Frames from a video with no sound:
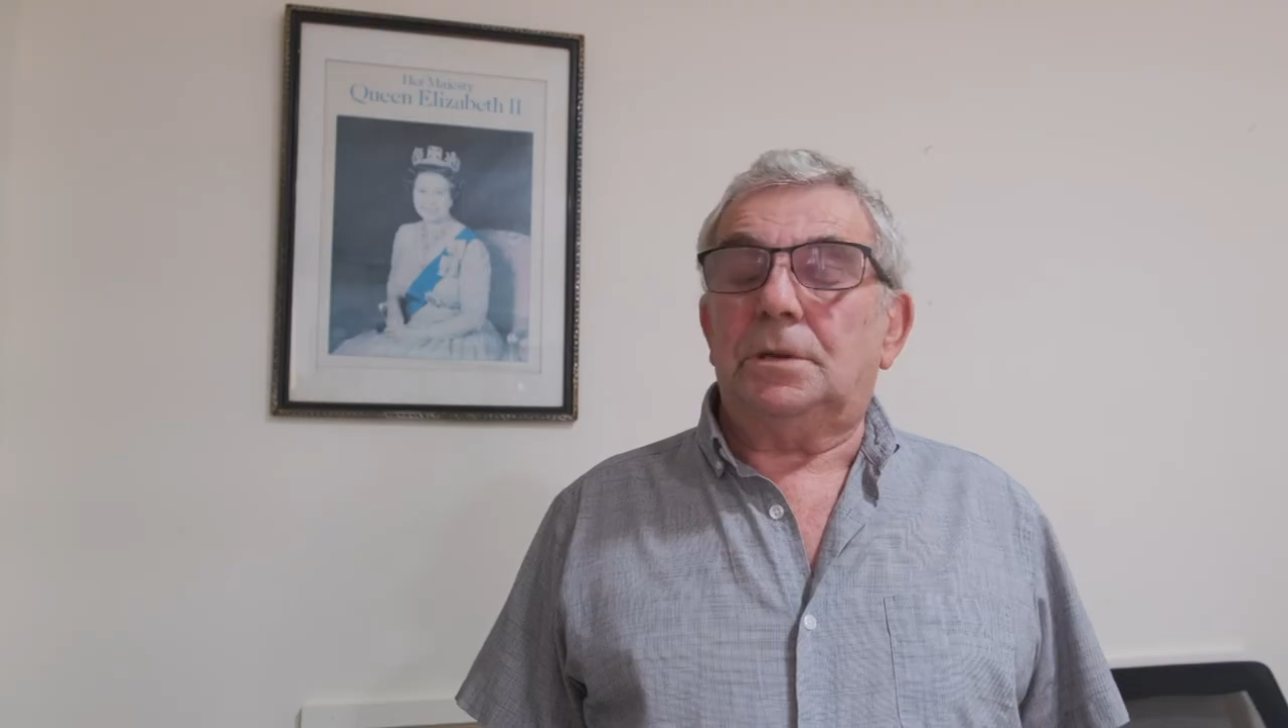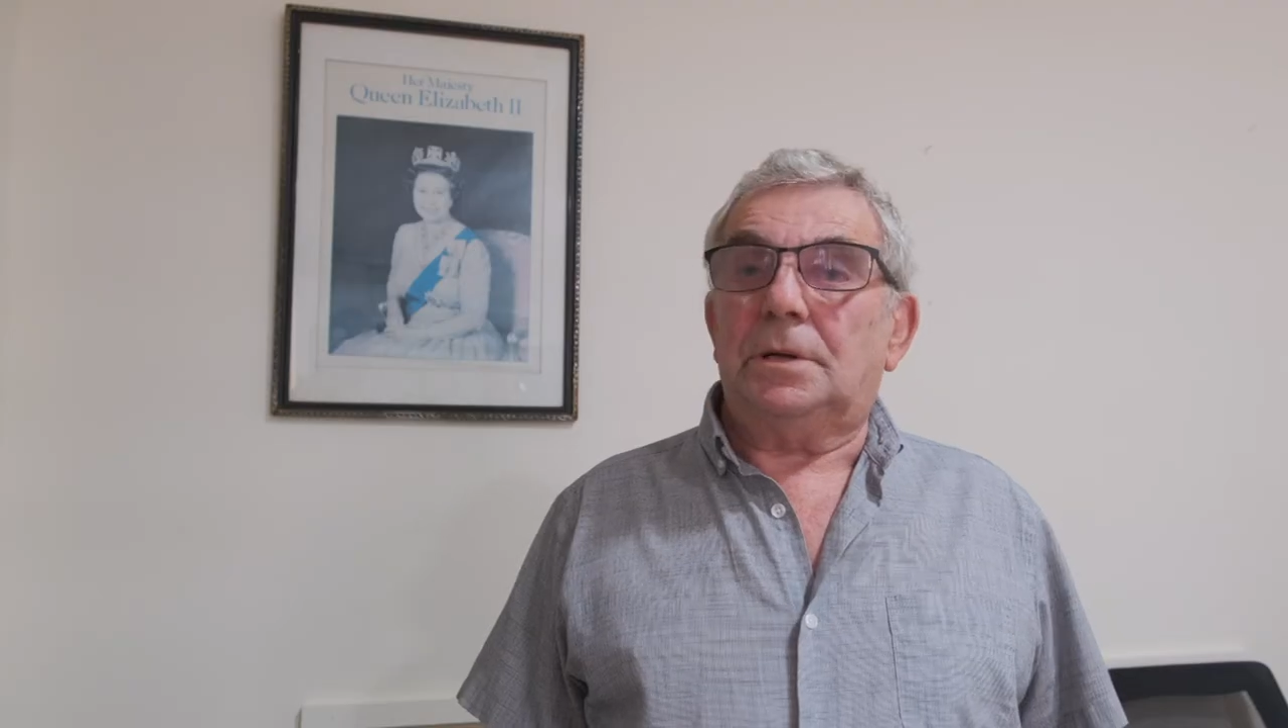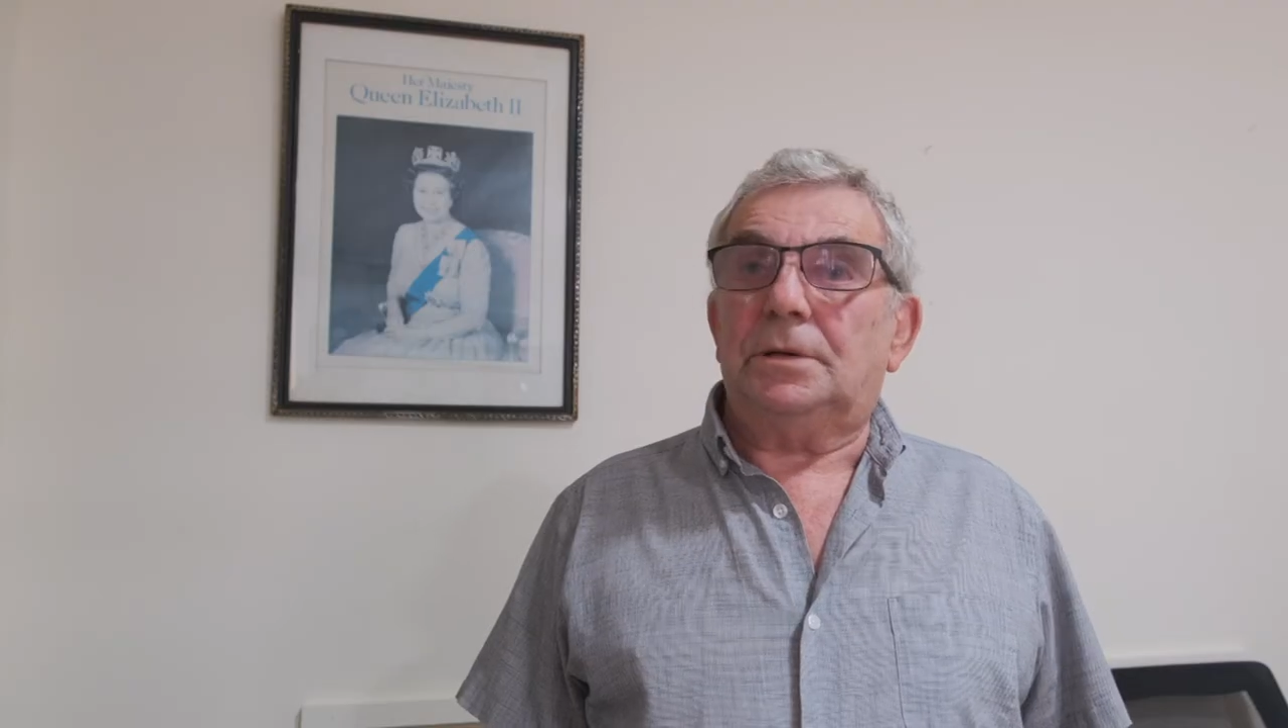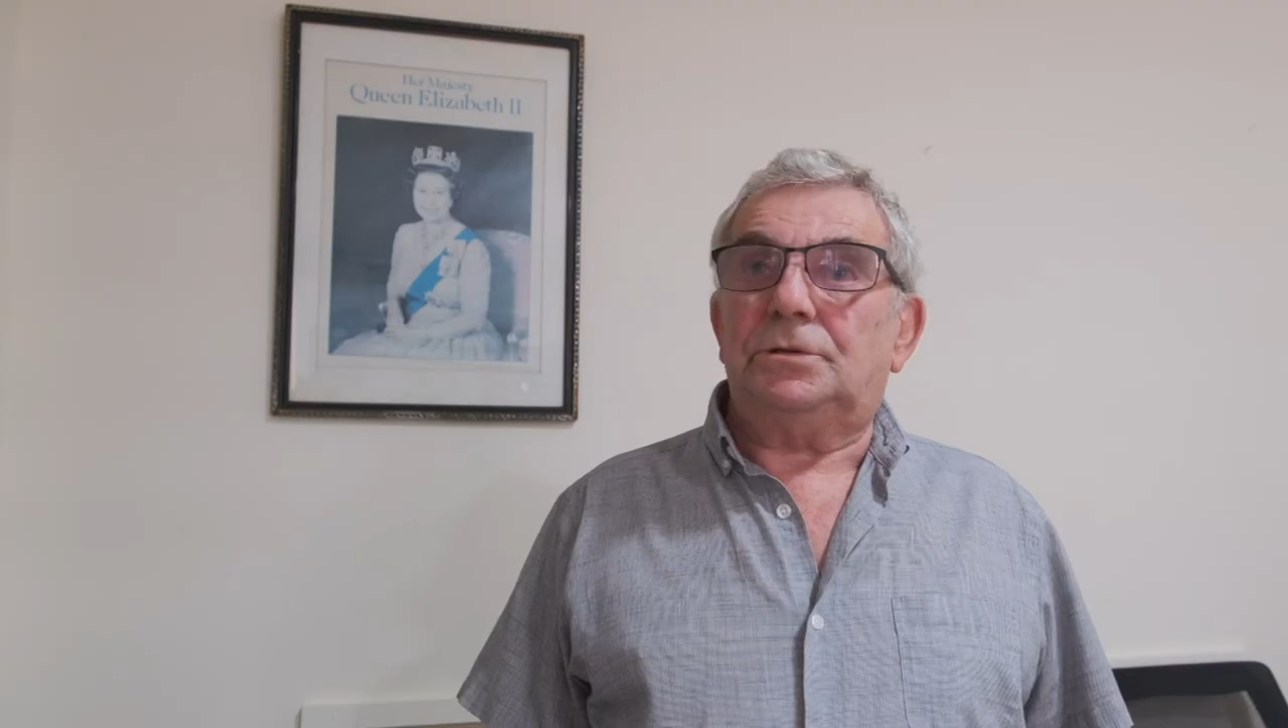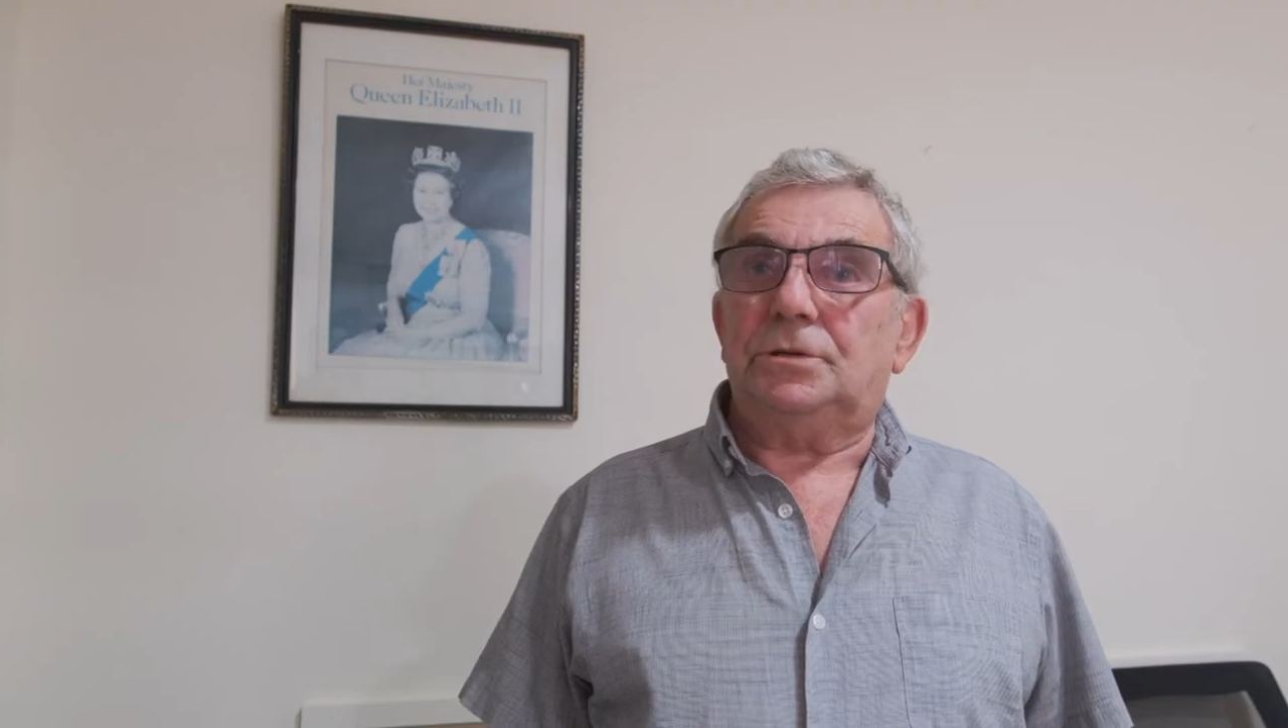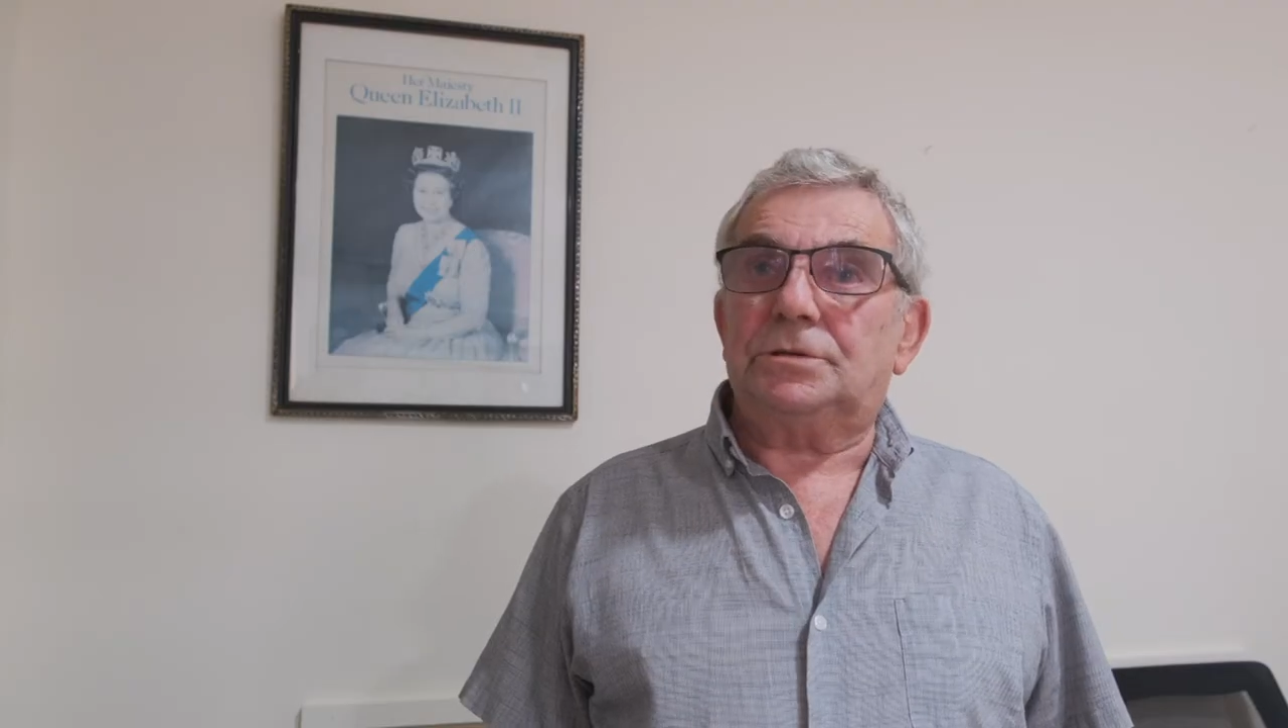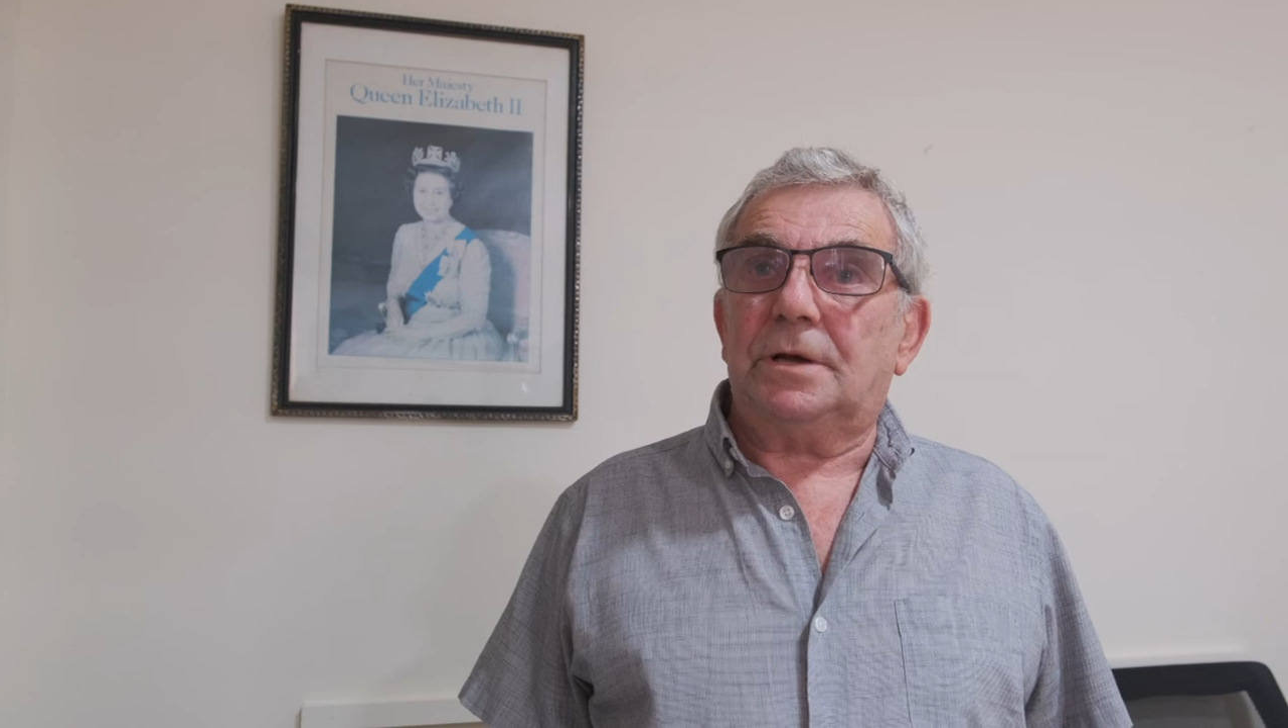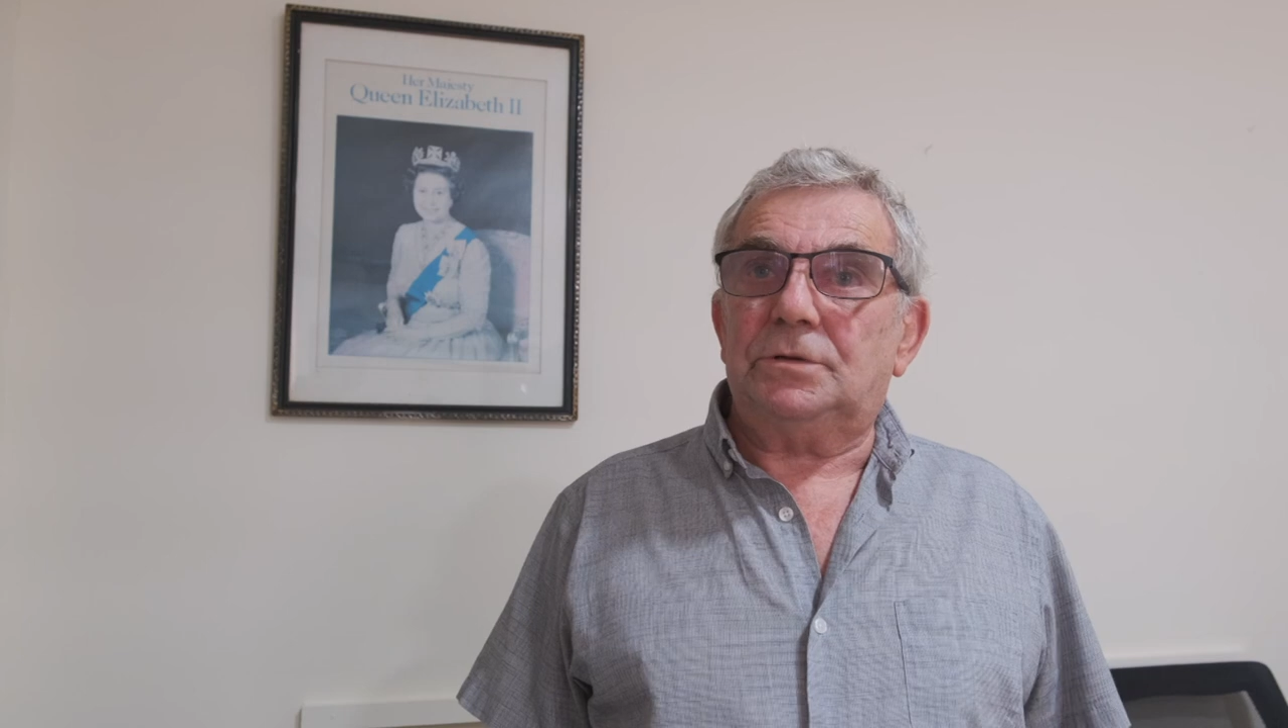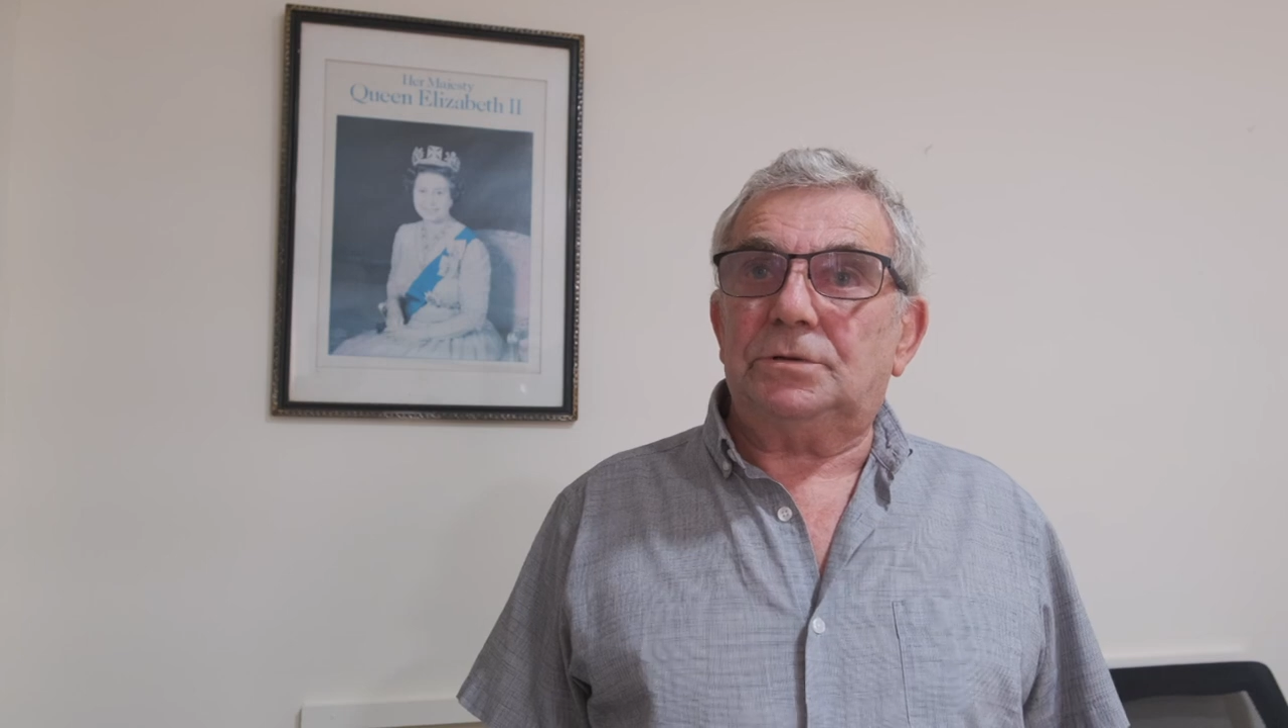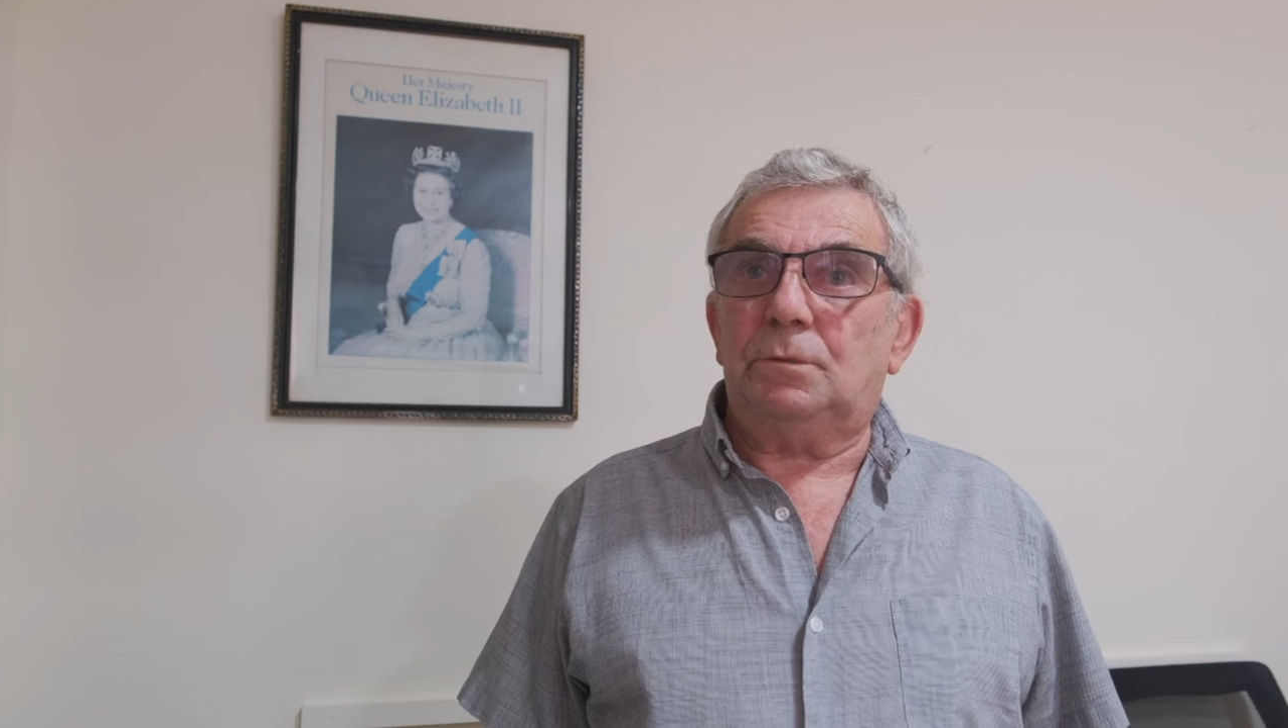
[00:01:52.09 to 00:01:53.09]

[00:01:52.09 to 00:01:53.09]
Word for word: 1970.